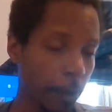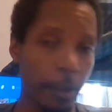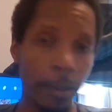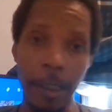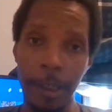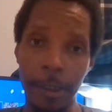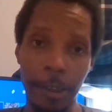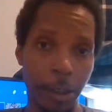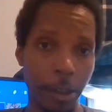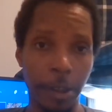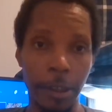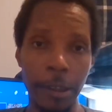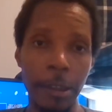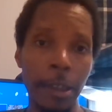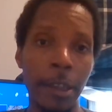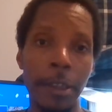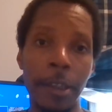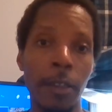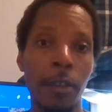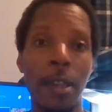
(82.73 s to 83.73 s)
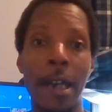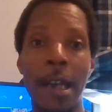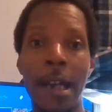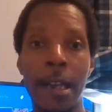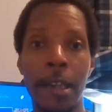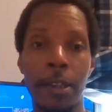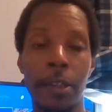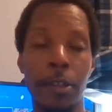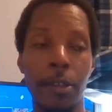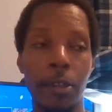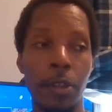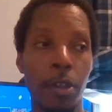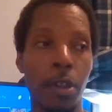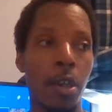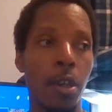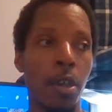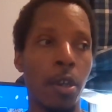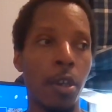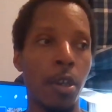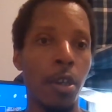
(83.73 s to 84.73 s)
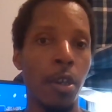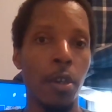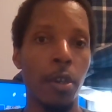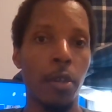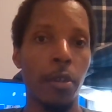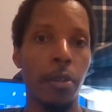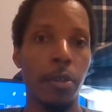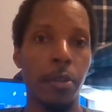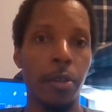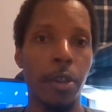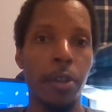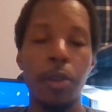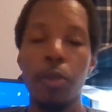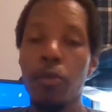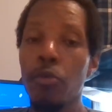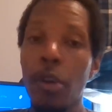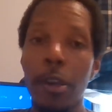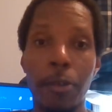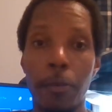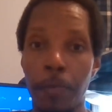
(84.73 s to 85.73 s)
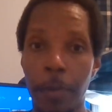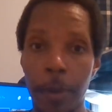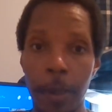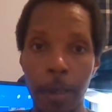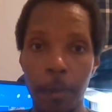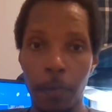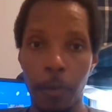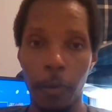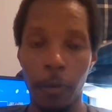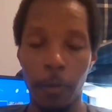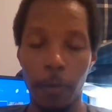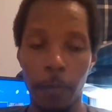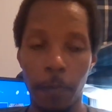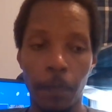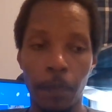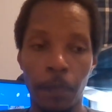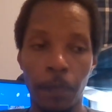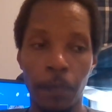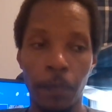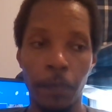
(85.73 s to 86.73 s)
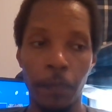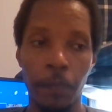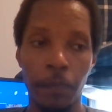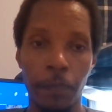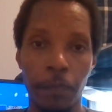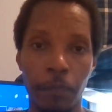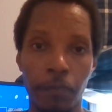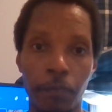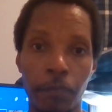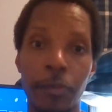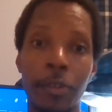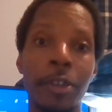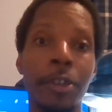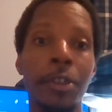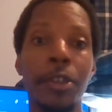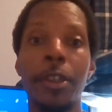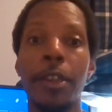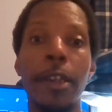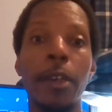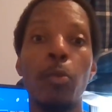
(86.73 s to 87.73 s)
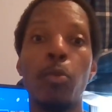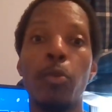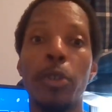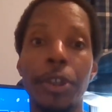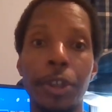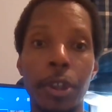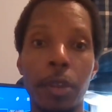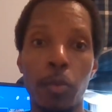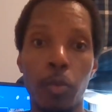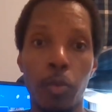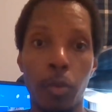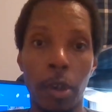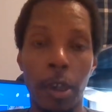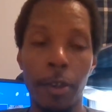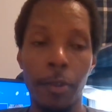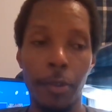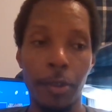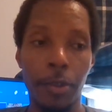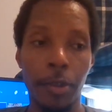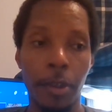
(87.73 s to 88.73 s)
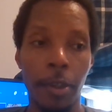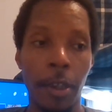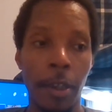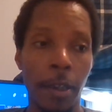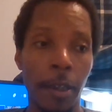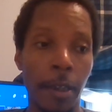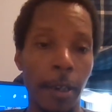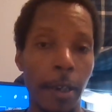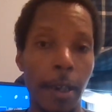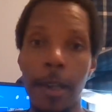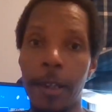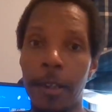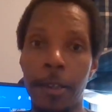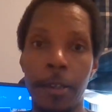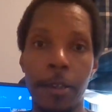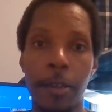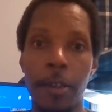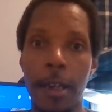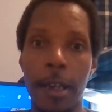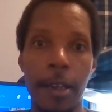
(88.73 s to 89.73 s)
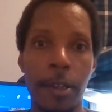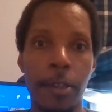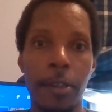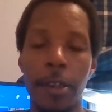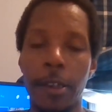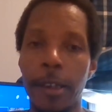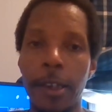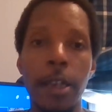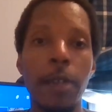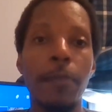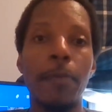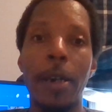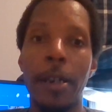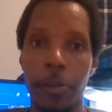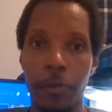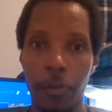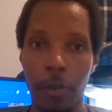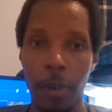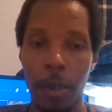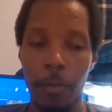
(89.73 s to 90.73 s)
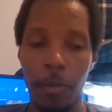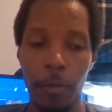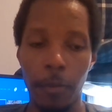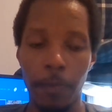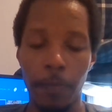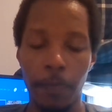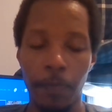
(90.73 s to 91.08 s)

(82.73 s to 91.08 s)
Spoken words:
that she's denying the two other people just to get what she wants. And to keep out of trouble.